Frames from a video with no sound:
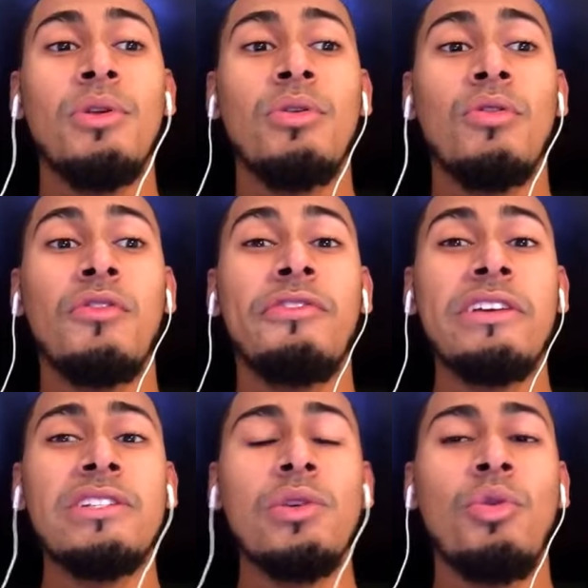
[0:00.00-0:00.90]
your
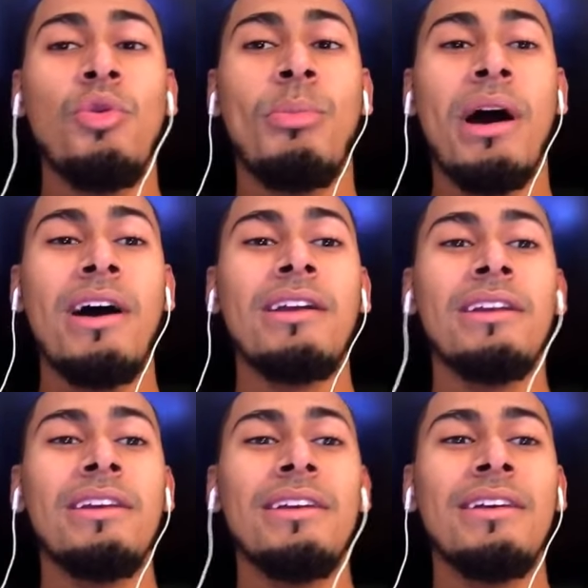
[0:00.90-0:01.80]
physical
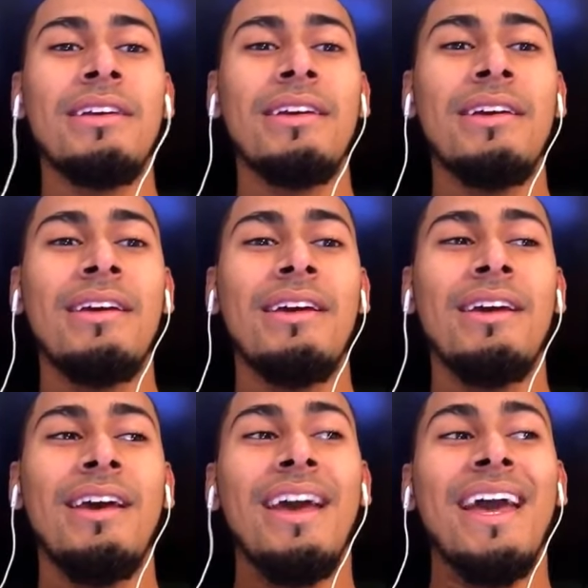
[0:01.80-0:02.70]
body
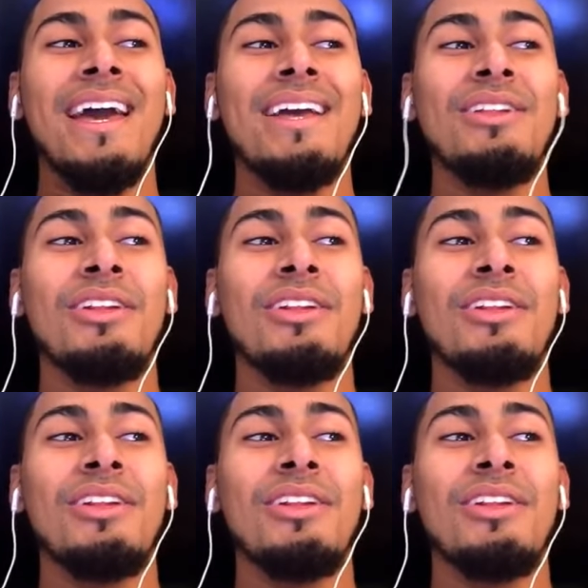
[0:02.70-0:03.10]
and